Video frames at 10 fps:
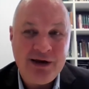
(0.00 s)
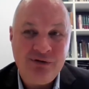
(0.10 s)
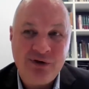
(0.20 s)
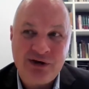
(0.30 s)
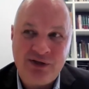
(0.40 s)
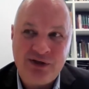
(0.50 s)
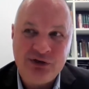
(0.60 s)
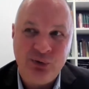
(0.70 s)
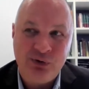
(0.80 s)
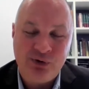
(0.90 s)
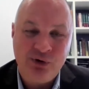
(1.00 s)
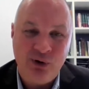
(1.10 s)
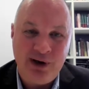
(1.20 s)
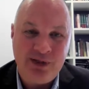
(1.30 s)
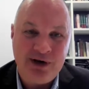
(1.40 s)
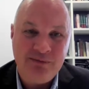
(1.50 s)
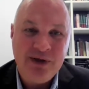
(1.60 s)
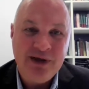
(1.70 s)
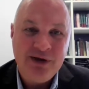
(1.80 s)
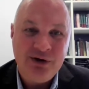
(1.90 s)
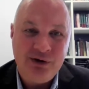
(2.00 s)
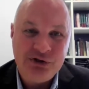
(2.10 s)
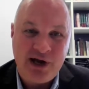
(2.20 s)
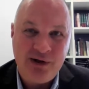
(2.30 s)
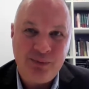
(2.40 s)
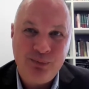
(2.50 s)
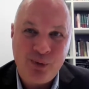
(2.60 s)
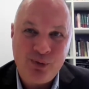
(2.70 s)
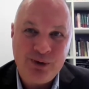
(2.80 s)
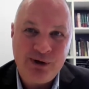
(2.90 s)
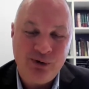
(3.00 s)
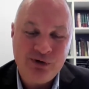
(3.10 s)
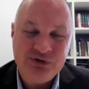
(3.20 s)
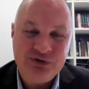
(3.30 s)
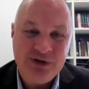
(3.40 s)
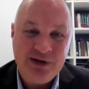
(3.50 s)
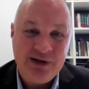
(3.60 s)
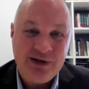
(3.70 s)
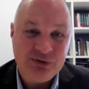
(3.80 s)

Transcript: And in fact, I think it's worth recalling that China probably caused